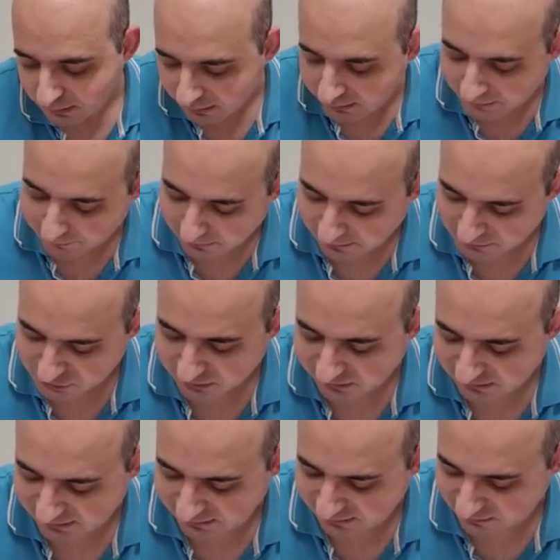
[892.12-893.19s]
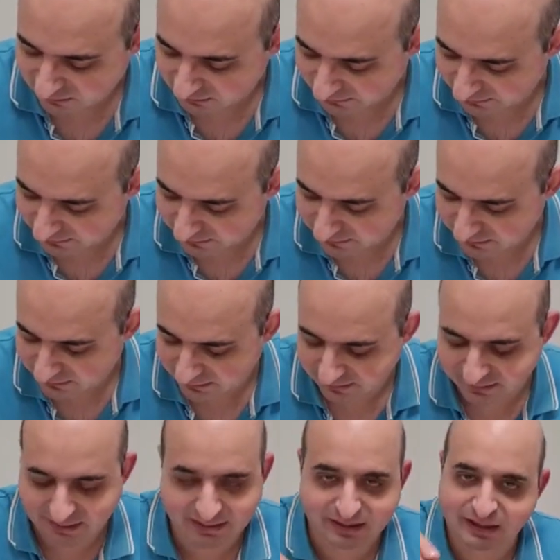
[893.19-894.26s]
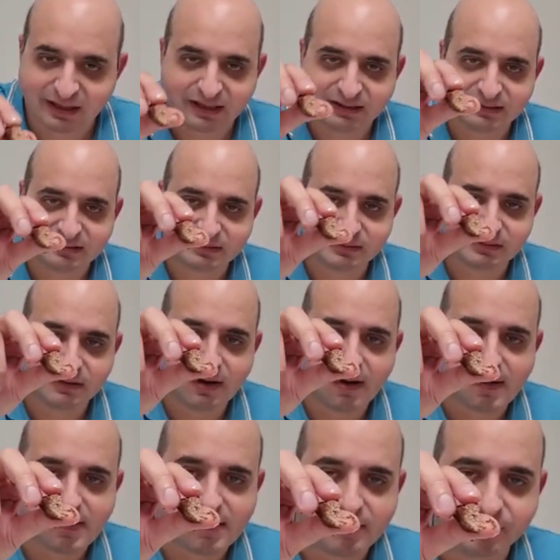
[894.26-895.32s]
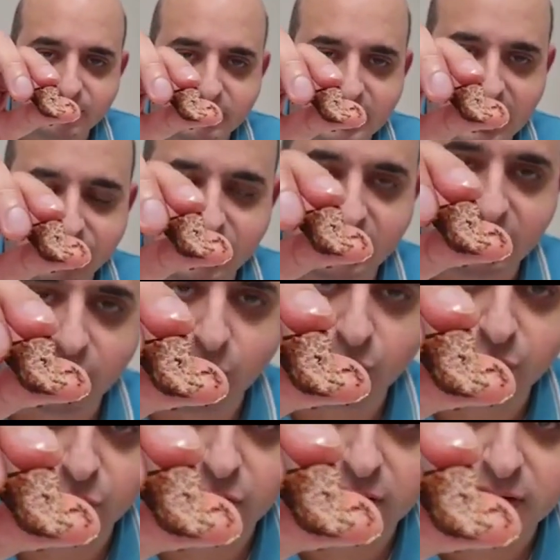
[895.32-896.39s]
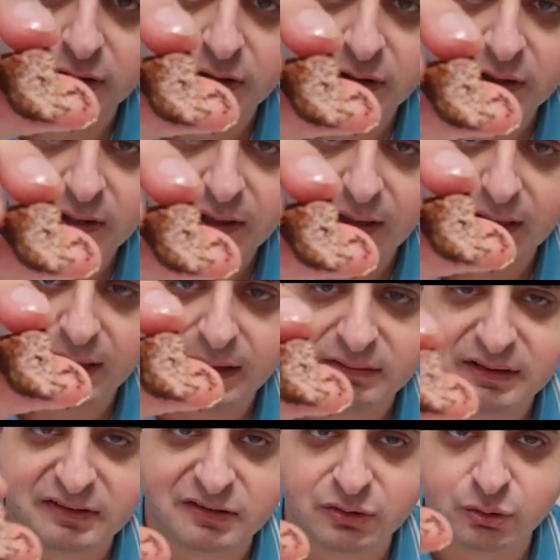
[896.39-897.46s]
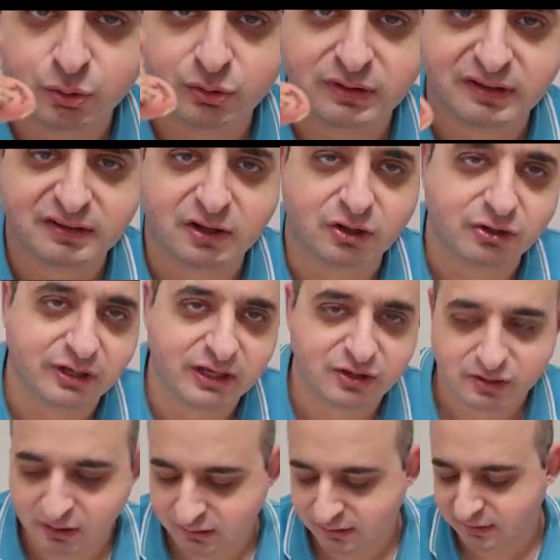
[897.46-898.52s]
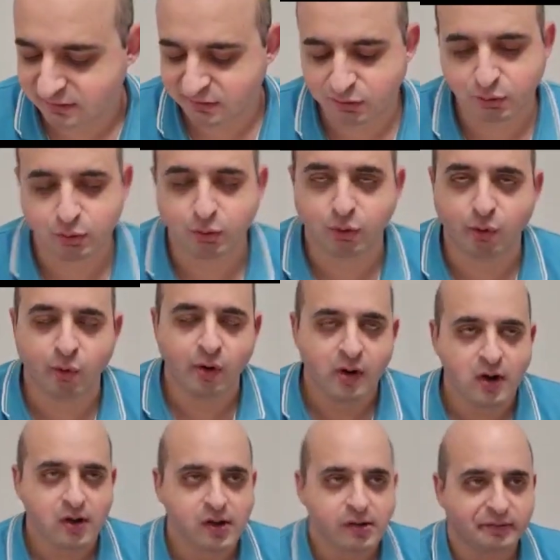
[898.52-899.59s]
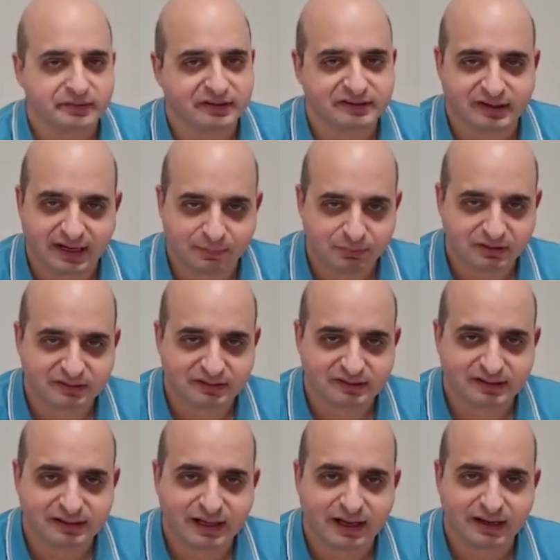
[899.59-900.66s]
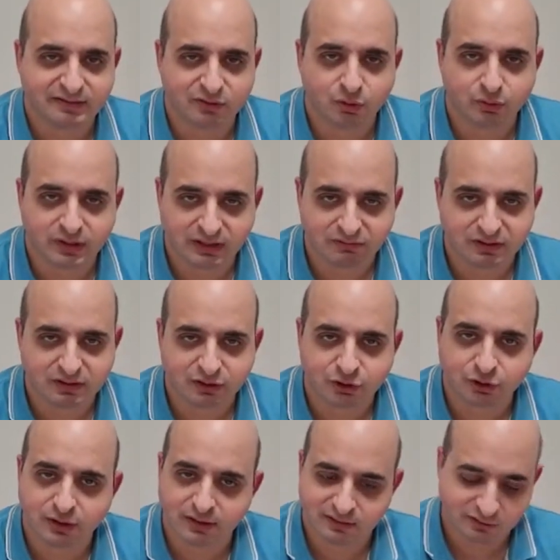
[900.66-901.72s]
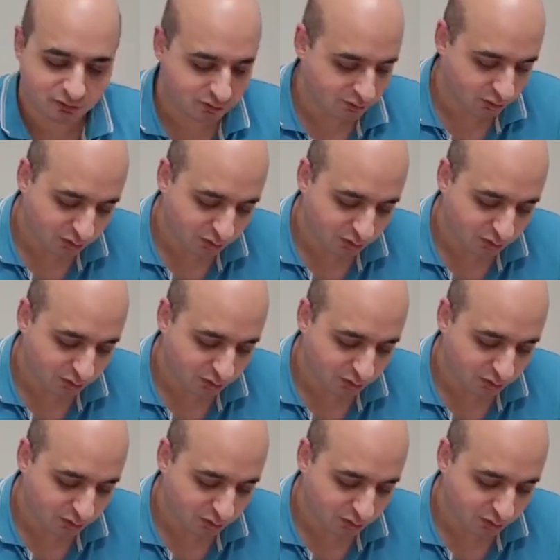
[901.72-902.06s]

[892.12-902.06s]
As you can see there, like, again, it is definitely all cooked. There's no discoloration, there's no discrepancies in that, it's all evenly cooked, so